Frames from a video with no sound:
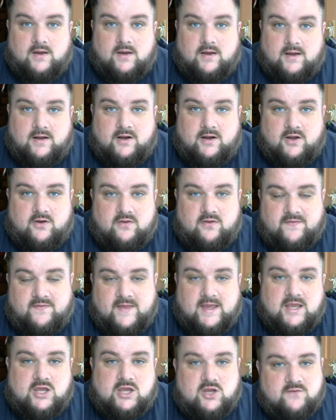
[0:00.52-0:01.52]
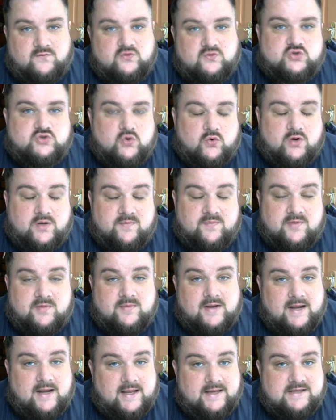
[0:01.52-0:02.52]
Hello, thank you for joining me in
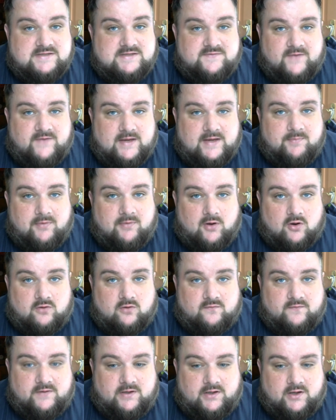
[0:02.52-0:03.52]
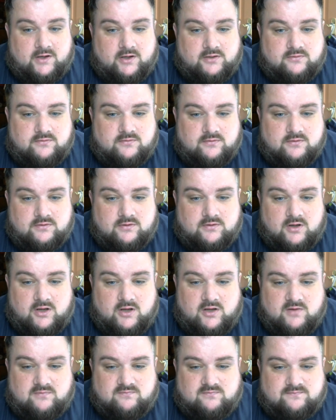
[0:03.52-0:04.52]
my latest Vblog video.
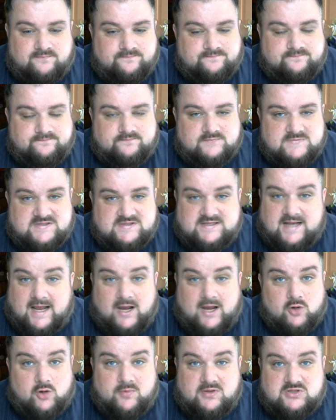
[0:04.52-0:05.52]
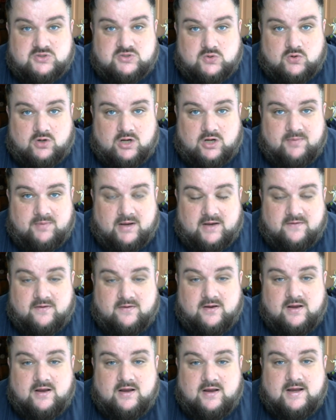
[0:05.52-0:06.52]
Today I'm going to be talking about
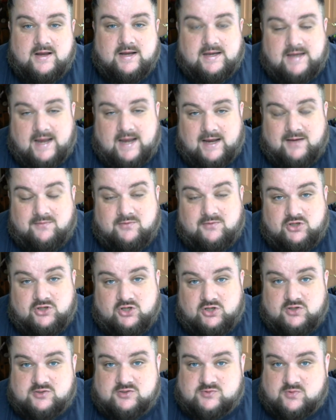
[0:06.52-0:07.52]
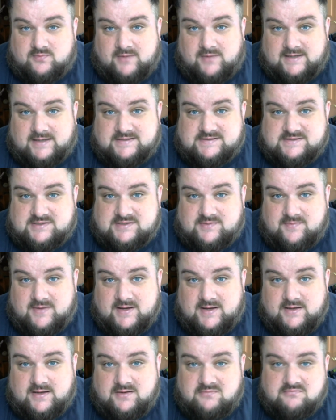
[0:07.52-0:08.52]
gaming news, what matters to
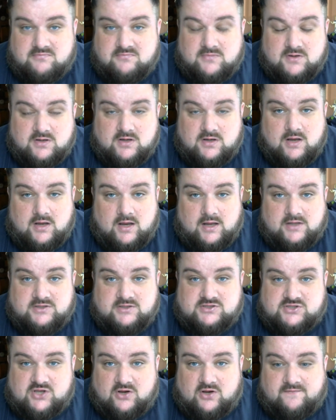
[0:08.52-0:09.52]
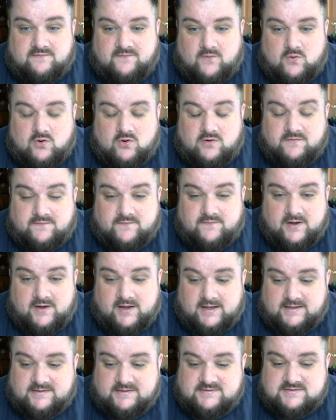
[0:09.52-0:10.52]
me, and so forth.
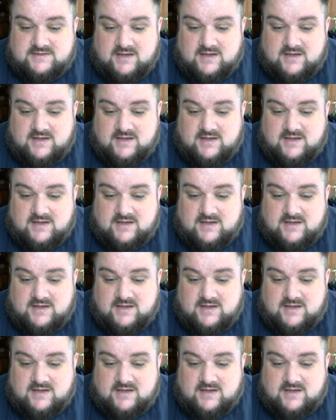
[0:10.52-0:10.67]
And